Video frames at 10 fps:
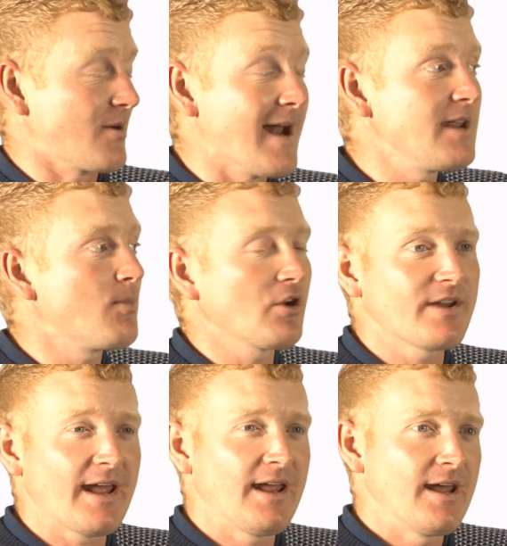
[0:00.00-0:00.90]
So
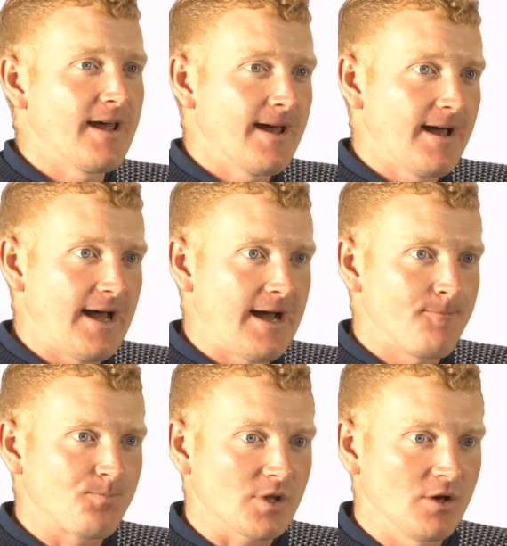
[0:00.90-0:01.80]
anybody
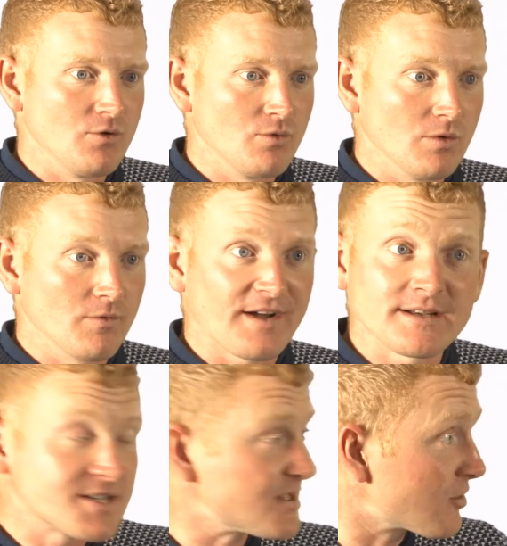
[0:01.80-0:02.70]
um, who
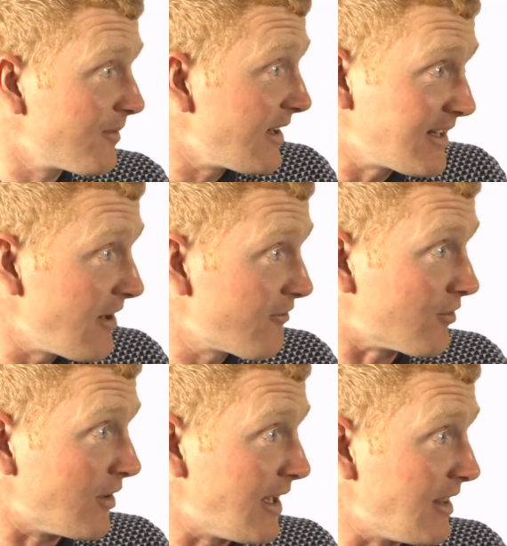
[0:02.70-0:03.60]
fancies something
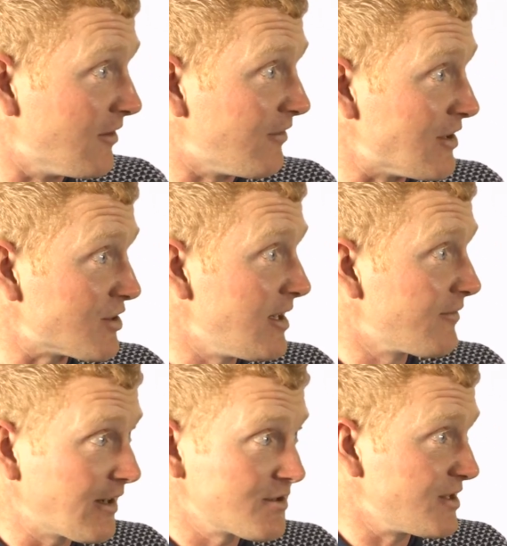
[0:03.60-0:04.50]
different in the fishing,
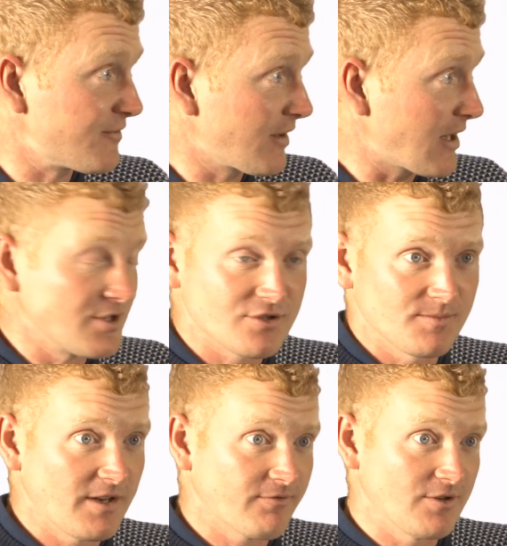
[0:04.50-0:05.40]
fancies catching
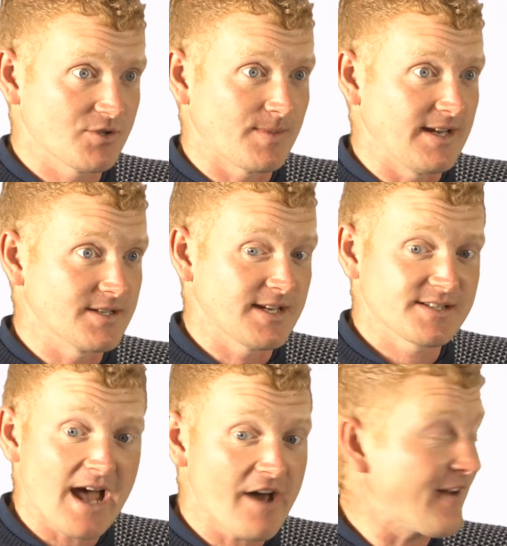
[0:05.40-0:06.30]
some different
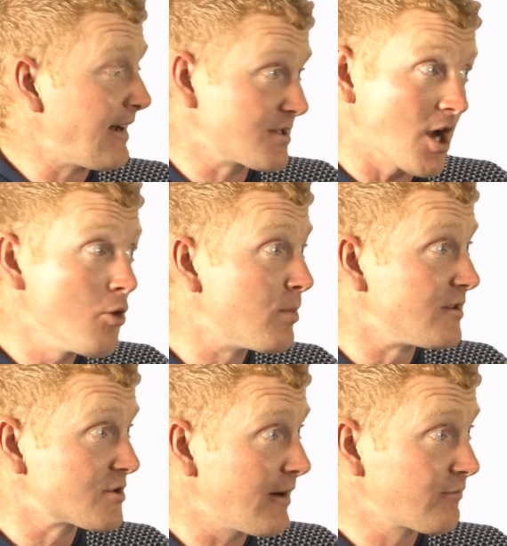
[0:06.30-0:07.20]
species, that event's
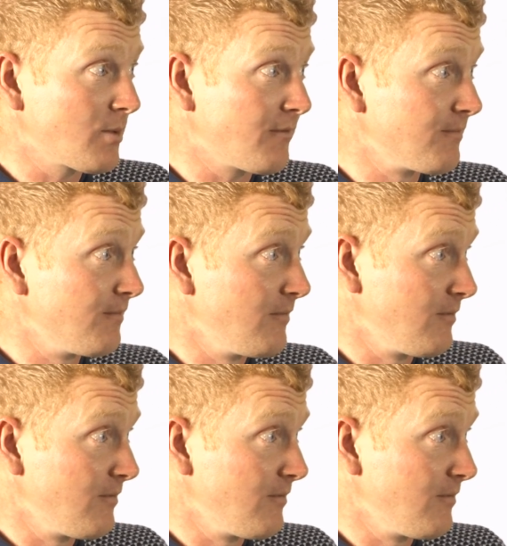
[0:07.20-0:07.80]
open to everyone